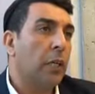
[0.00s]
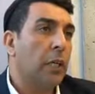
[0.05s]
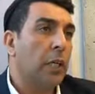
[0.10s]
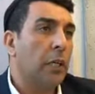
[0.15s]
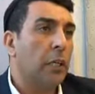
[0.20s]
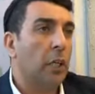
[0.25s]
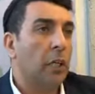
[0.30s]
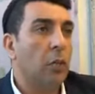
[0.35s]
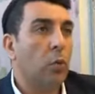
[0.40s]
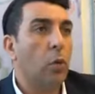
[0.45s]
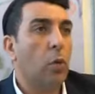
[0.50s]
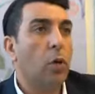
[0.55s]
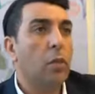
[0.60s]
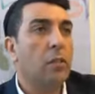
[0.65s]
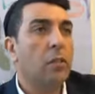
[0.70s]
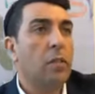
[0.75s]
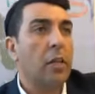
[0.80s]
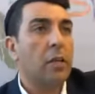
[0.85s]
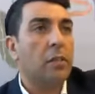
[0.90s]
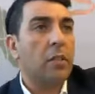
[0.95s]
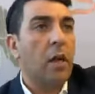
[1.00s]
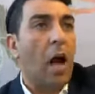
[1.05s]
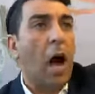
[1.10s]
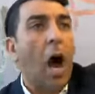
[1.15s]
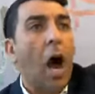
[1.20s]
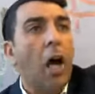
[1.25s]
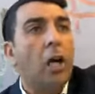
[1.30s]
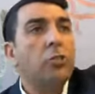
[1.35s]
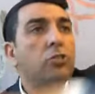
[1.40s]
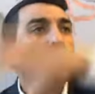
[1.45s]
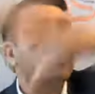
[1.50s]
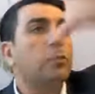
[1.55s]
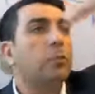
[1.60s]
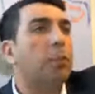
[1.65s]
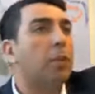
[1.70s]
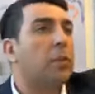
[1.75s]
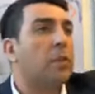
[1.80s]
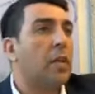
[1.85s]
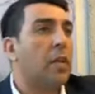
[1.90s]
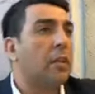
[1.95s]
In other words, there's a hundred
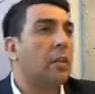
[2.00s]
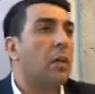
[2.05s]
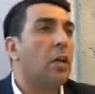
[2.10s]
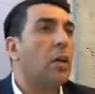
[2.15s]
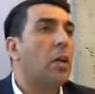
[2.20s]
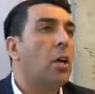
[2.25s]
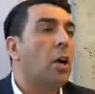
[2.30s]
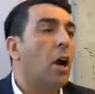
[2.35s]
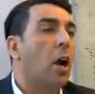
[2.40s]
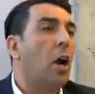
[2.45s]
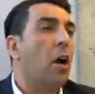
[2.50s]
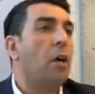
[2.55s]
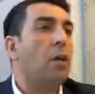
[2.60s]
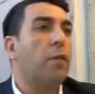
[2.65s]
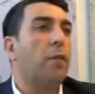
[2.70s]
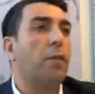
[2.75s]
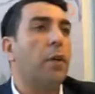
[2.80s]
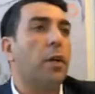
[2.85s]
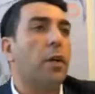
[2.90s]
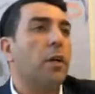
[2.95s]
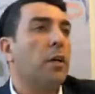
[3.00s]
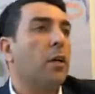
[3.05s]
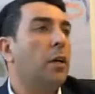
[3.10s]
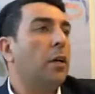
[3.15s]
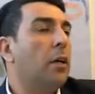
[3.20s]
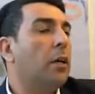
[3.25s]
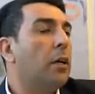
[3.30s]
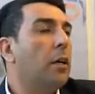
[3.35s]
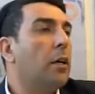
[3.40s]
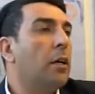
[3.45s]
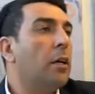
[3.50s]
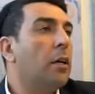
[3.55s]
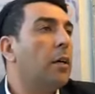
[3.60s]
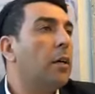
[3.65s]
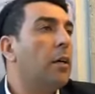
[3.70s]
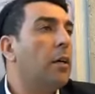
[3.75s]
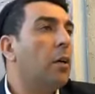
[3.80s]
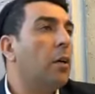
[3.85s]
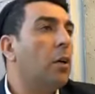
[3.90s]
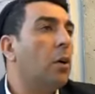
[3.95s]
percent of
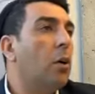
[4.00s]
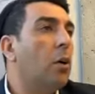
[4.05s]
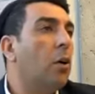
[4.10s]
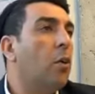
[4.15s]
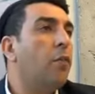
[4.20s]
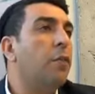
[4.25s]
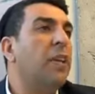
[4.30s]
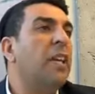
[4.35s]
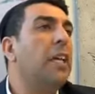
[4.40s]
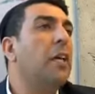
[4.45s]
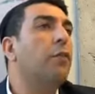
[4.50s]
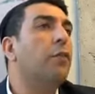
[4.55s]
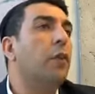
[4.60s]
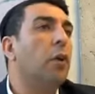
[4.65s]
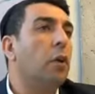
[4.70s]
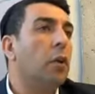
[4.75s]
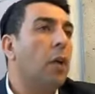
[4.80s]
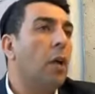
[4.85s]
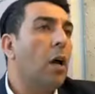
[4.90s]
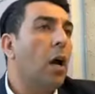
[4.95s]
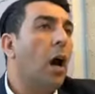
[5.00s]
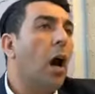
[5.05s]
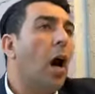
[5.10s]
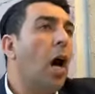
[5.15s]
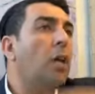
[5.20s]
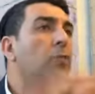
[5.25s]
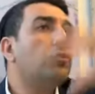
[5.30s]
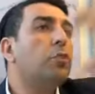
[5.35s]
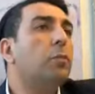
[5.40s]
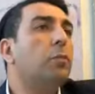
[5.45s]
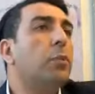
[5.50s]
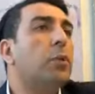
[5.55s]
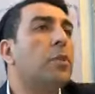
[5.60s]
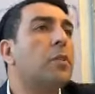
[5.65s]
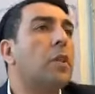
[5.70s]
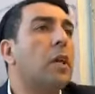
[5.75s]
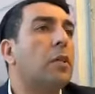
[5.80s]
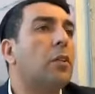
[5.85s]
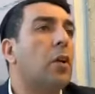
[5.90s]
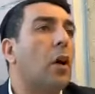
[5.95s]
uh, of evil, a hundred
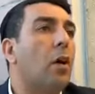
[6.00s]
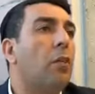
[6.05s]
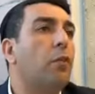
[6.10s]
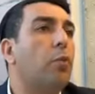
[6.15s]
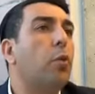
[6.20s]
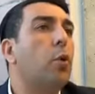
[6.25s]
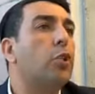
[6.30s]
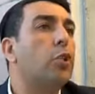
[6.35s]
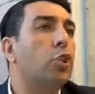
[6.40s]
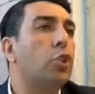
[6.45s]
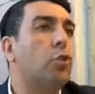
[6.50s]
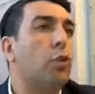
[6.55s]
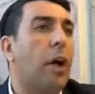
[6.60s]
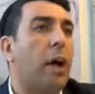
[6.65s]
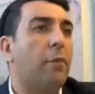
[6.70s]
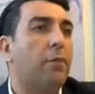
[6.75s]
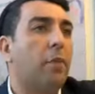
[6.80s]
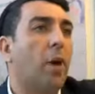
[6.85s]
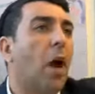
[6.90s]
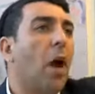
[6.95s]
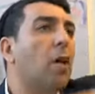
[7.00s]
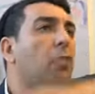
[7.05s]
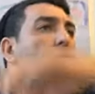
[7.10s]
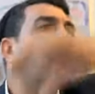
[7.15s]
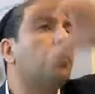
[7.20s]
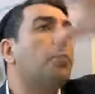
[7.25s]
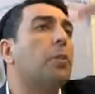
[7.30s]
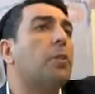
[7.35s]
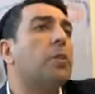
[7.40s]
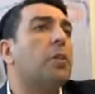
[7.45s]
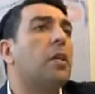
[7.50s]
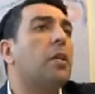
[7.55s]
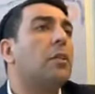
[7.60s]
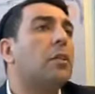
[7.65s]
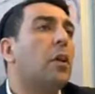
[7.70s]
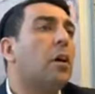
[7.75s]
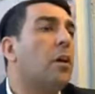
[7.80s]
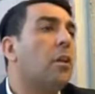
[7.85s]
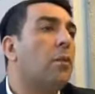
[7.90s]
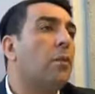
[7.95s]
percent of witchcraft, a hundred percent
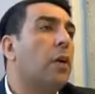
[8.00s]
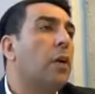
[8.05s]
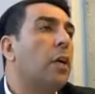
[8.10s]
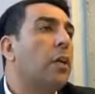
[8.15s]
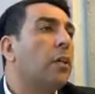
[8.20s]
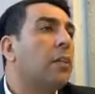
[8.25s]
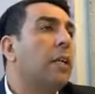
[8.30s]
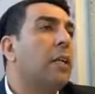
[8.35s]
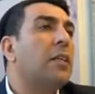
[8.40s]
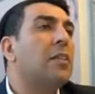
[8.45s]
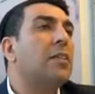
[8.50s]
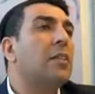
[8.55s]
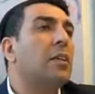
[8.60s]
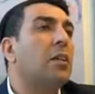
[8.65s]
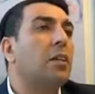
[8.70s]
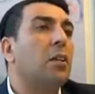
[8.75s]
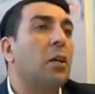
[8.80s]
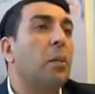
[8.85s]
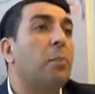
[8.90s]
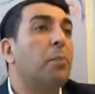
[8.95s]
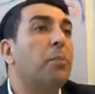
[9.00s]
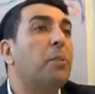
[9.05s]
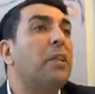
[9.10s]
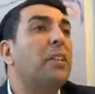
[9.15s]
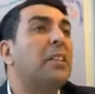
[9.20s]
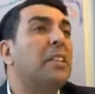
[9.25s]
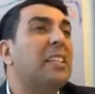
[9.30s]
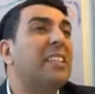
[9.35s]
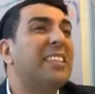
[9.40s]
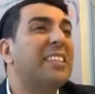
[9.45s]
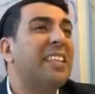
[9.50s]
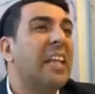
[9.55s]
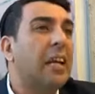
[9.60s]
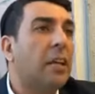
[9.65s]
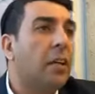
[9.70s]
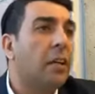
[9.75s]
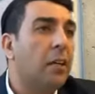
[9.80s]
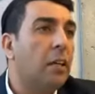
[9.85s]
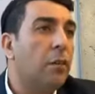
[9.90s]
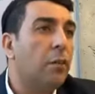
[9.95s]
of things that are completely
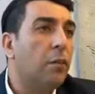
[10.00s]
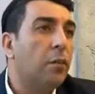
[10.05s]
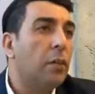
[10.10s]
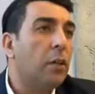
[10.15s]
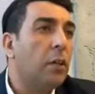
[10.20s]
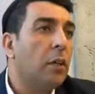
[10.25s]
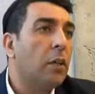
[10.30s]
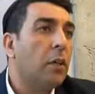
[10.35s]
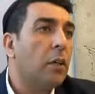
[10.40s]
negative.